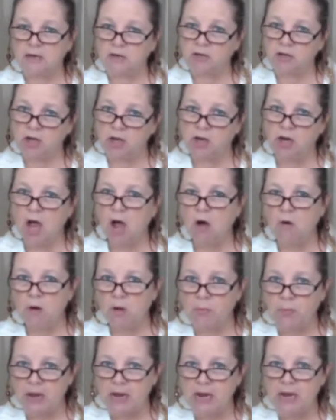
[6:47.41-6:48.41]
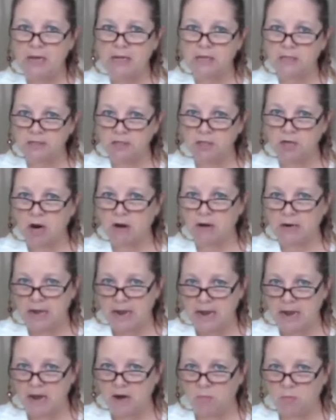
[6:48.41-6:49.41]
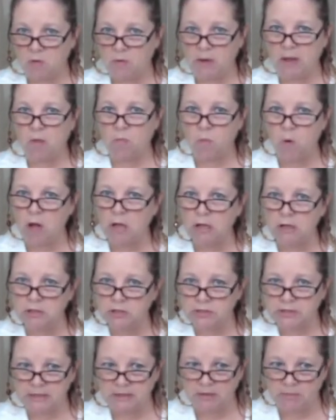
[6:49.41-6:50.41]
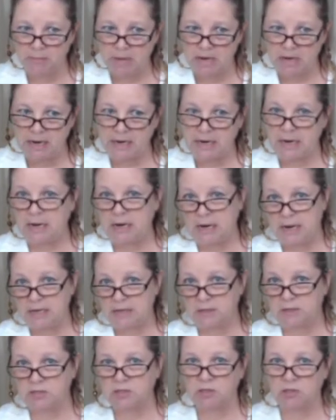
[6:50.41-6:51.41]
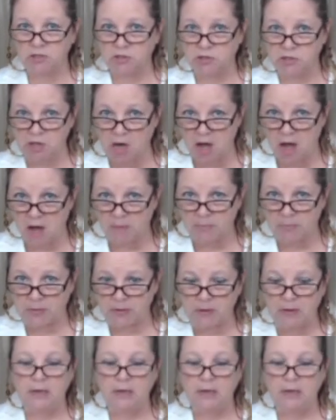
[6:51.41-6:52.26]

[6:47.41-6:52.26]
Do you know a pig is a dirty animal? It wallers in the mud. It eats slop.